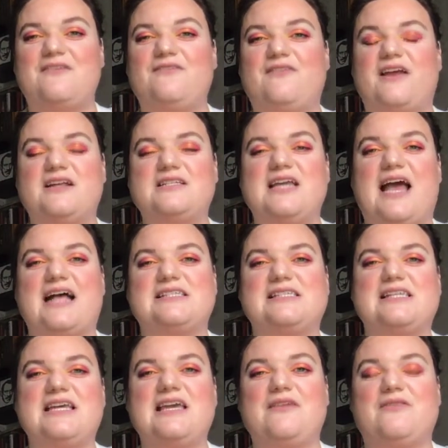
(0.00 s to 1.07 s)

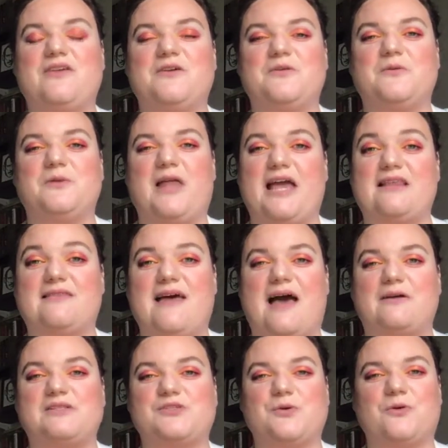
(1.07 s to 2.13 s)
fantastic if you like
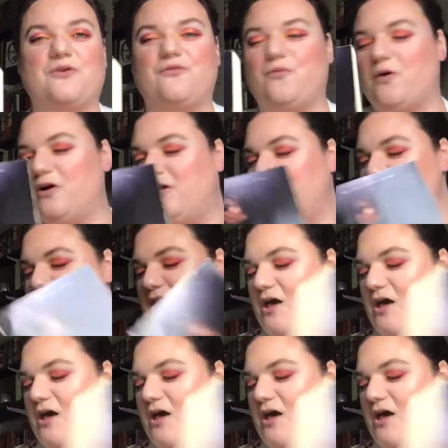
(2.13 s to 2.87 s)
that sort of world,